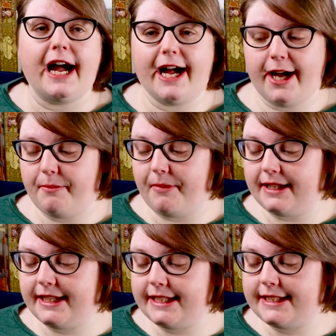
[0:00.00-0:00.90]
Um,
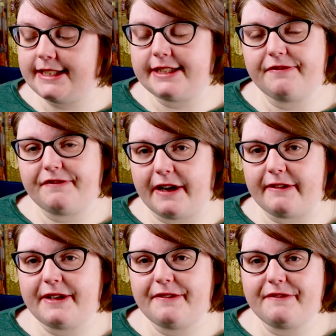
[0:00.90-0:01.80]
and this is a
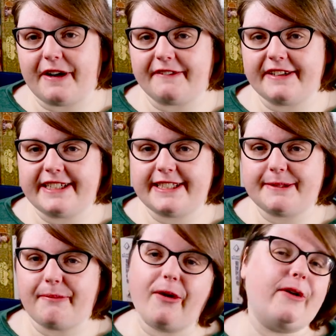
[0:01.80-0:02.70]
very, very
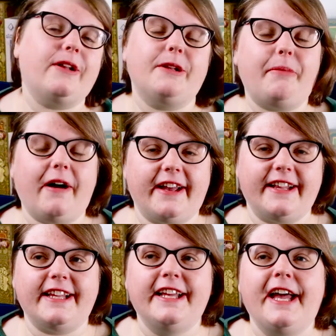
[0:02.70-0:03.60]
small
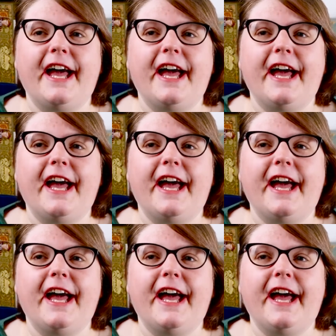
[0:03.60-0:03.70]
pile.